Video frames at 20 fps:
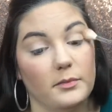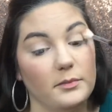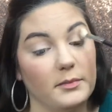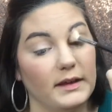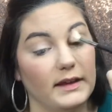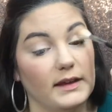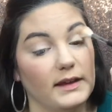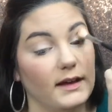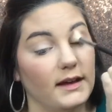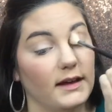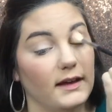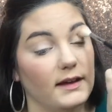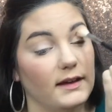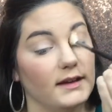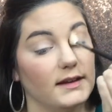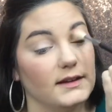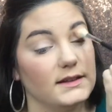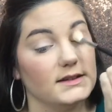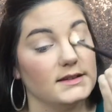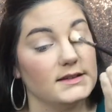
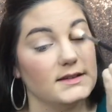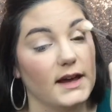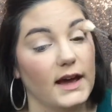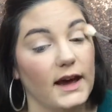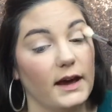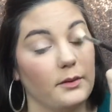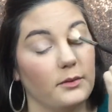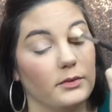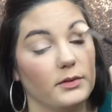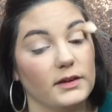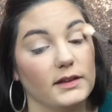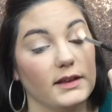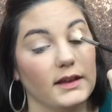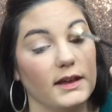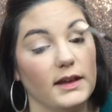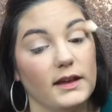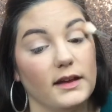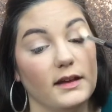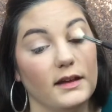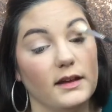because I
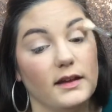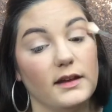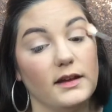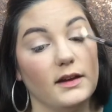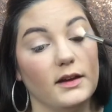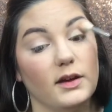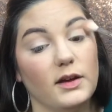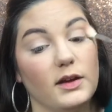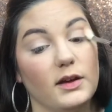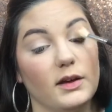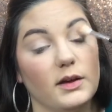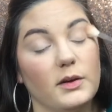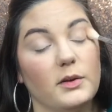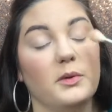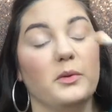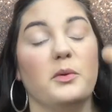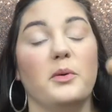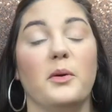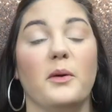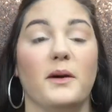really
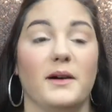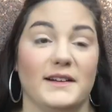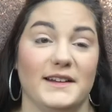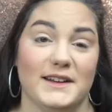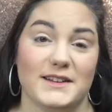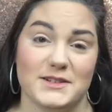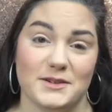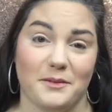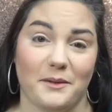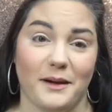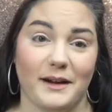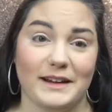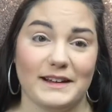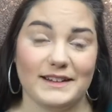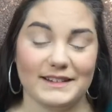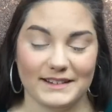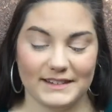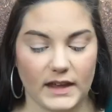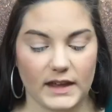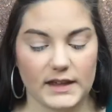want it to work.